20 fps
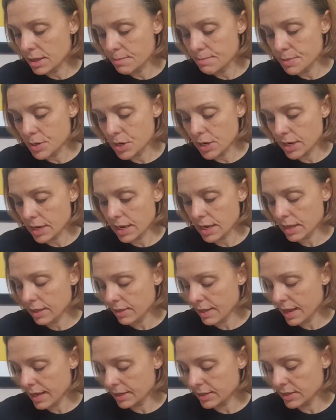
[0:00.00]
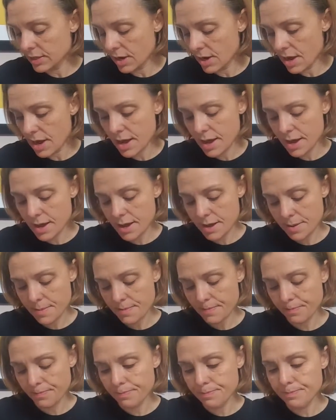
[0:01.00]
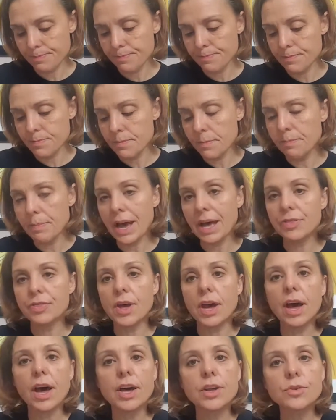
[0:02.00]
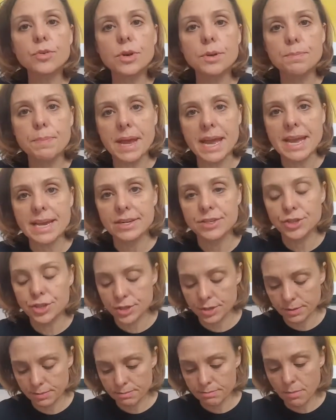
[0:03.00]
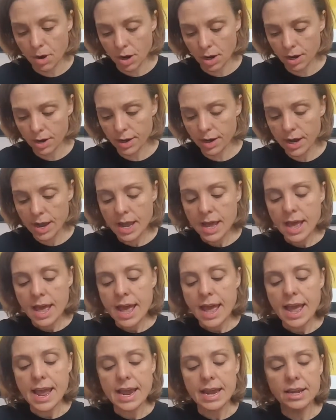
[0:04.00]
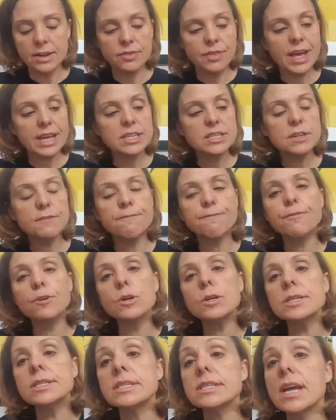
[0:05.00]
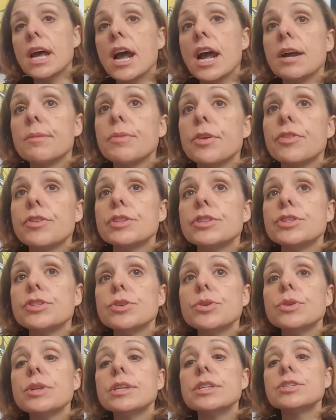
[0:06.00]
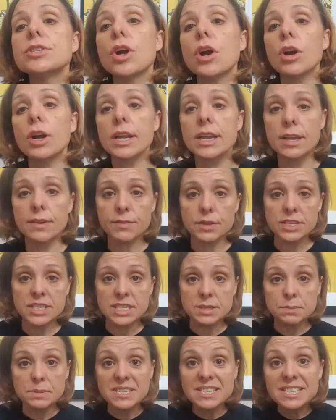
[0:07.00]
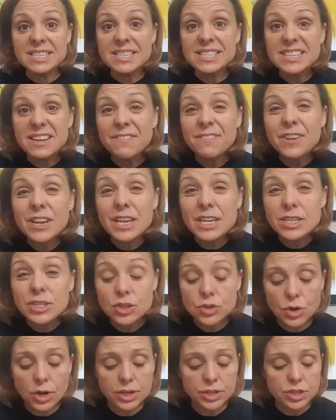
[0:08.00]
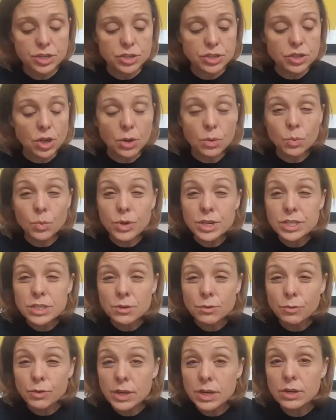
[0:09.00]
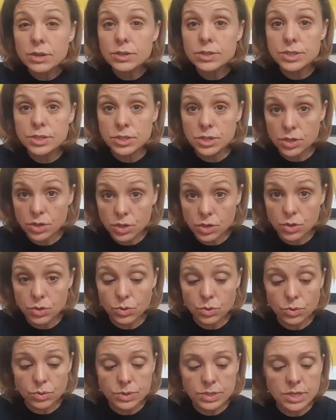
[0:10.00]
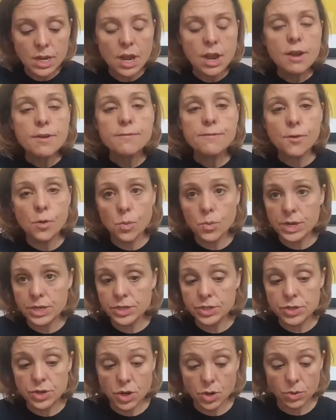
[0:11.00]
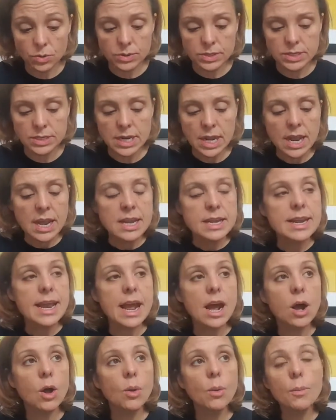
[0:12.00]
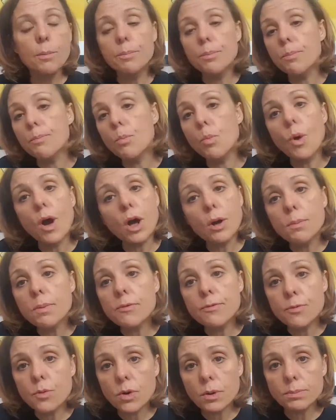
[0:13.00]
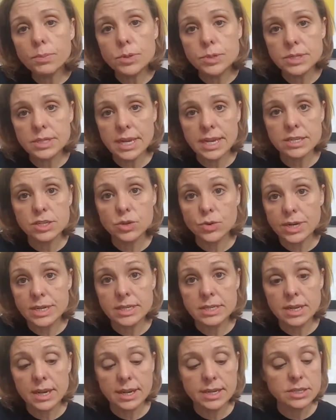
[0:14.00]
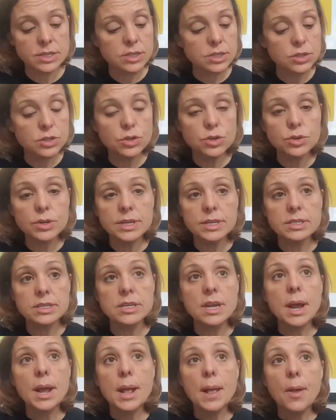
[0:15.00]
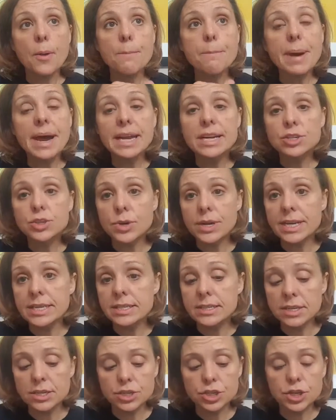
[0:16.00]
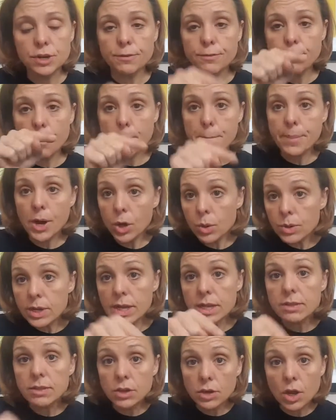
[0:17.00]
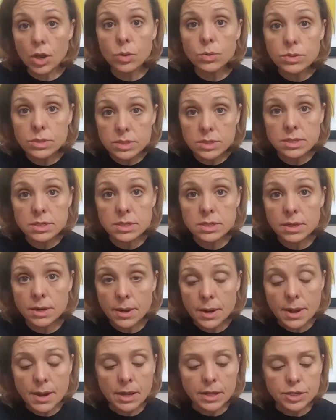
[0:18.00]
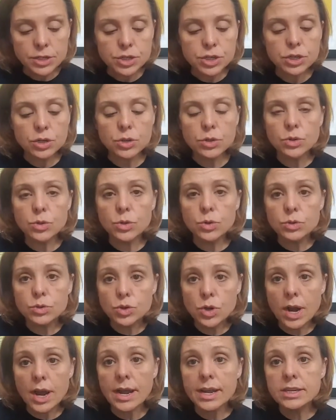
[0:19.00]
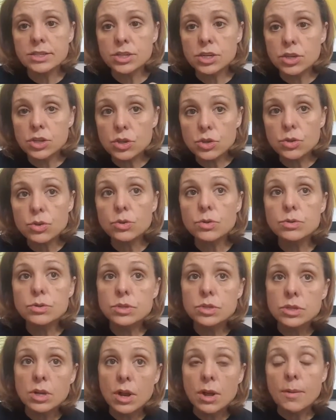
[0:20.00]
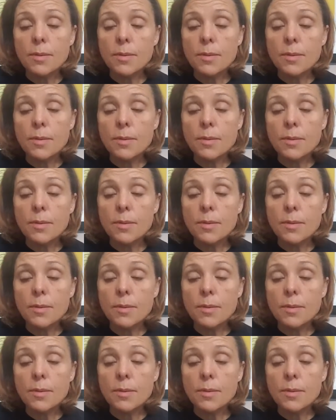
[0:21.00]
the book, and that's about the 100-page mark. And that's the first time that the students are given specific instructions on which fingers to use for which notes. Now, well before Blue Skies, Gray Skies, students might transition from poking the notes to trying to use